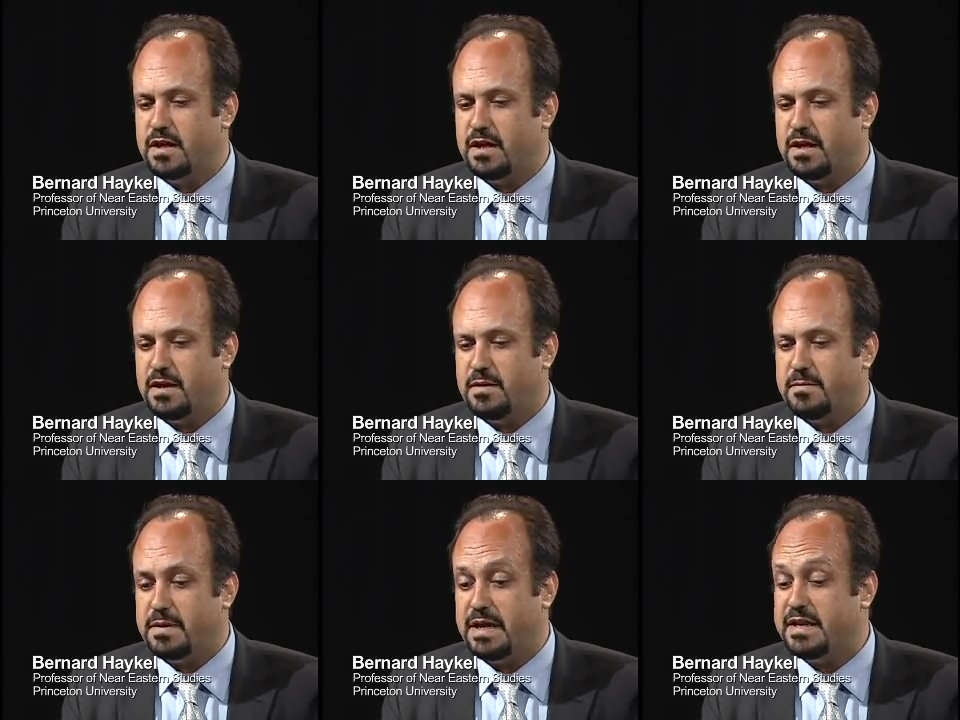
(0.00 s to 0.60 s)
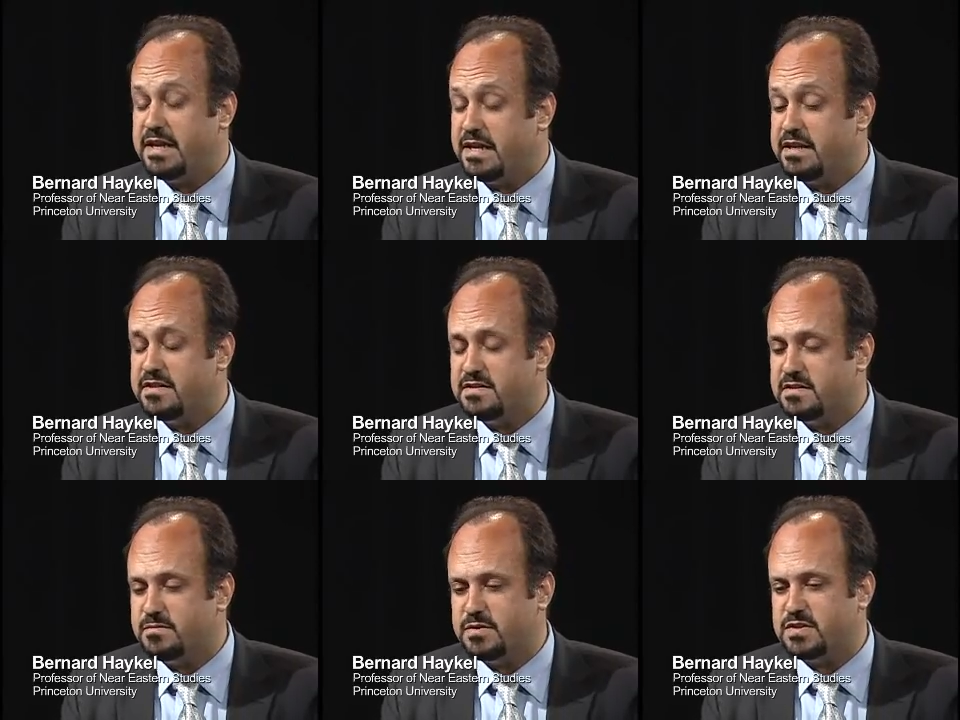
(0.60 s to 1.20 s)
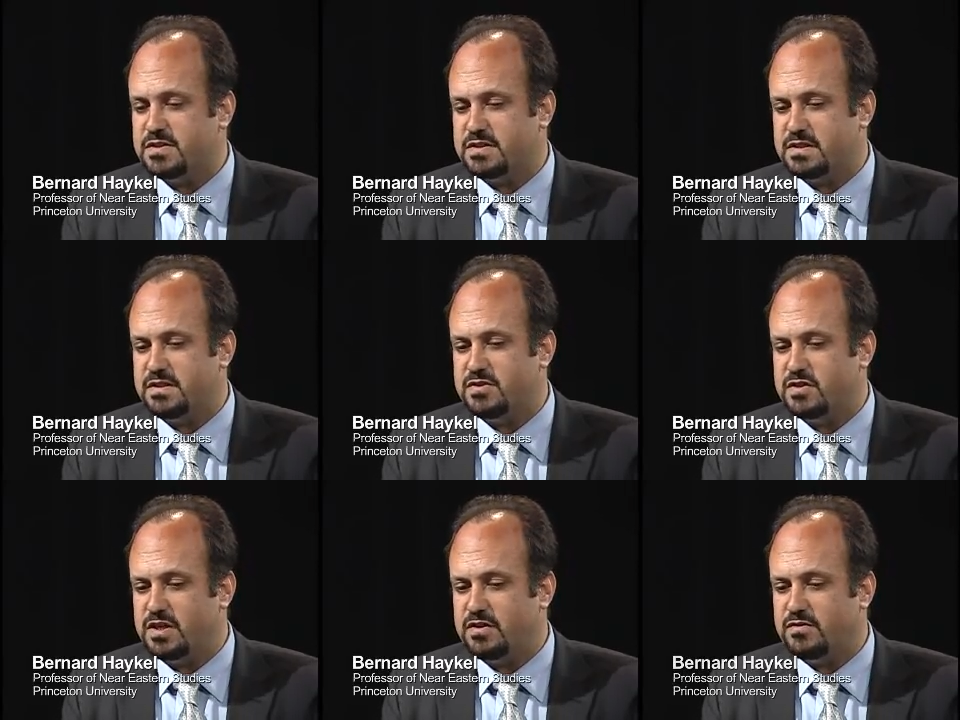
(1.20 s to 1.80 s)
and Islamists
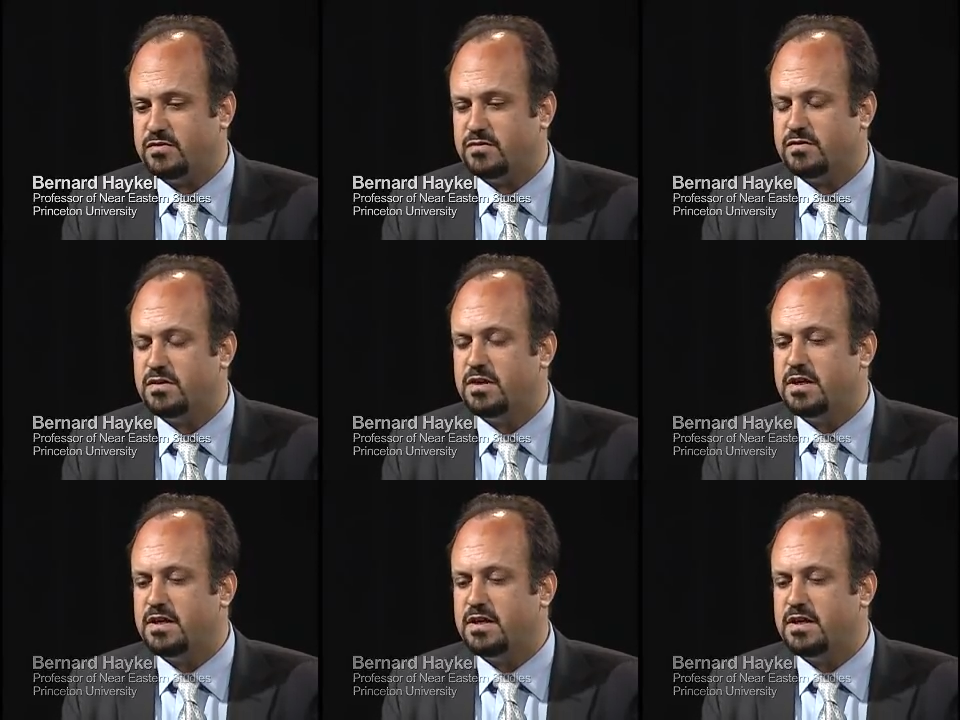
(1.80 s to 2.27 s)
in general,